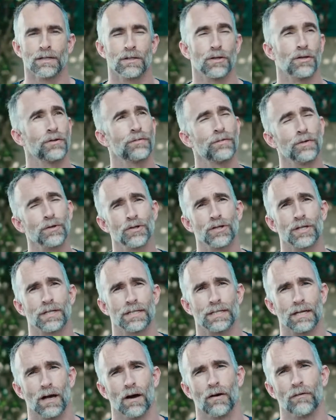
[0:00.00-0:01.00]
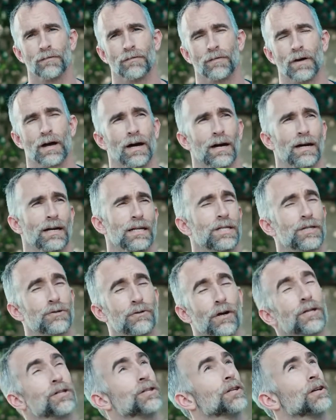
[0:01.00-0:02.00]
So the diffusion itself is
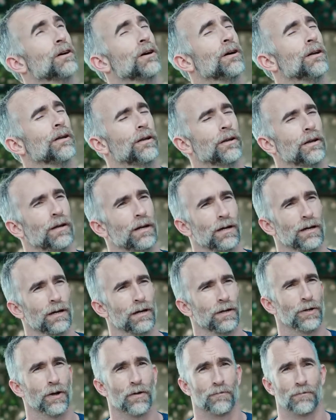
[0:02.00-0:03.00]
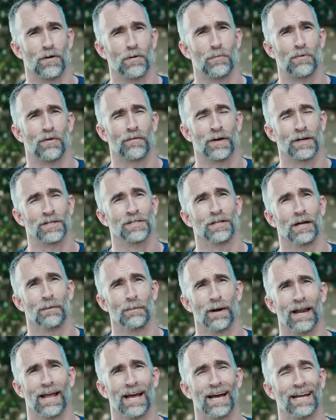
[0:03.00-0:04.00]
stretched not very professionally, I
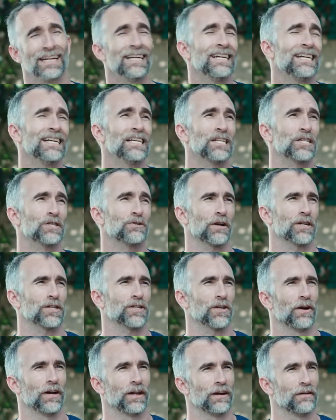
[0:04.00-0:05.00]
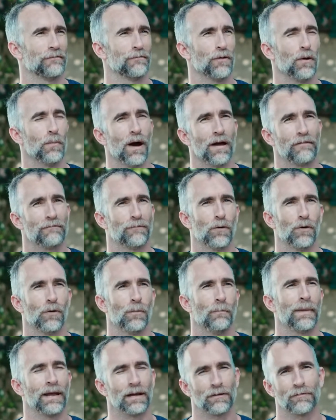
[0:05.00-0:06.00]
might add, stretched on a
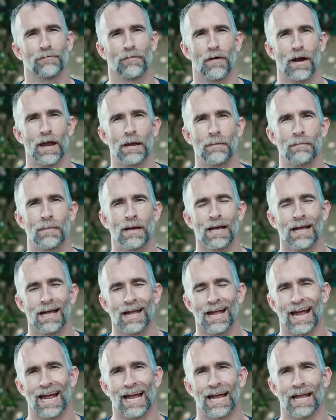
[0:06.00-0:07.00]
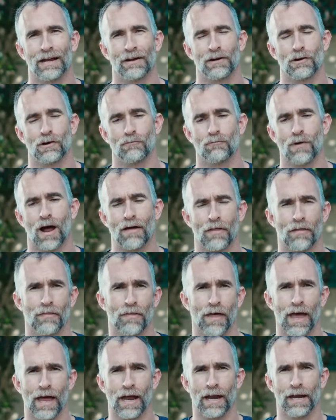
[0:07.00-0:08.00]
4x4 metal frame. And rather
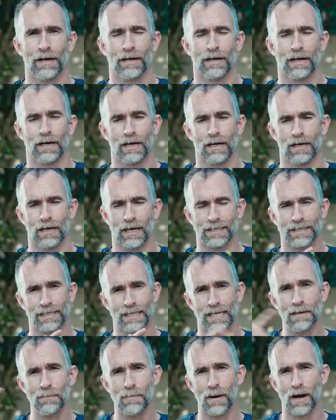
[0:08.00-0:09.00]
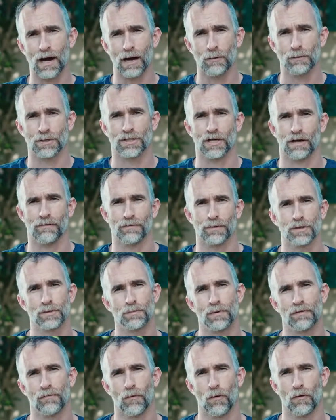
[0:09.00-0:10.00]
than a T-bar, which I've
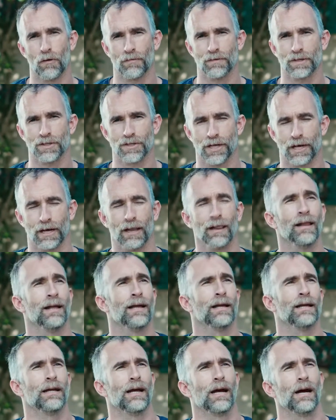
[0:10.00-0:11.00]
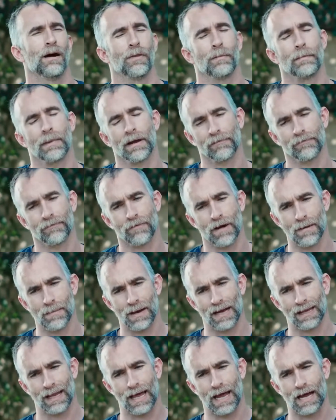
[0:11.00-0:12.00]
used before on this channel, the metal frame
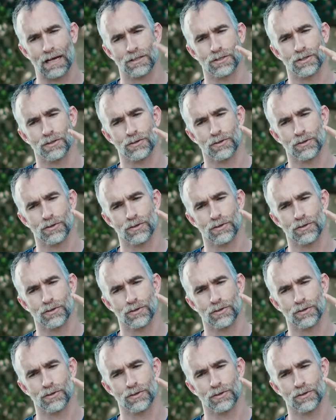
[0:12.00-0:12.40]
allows you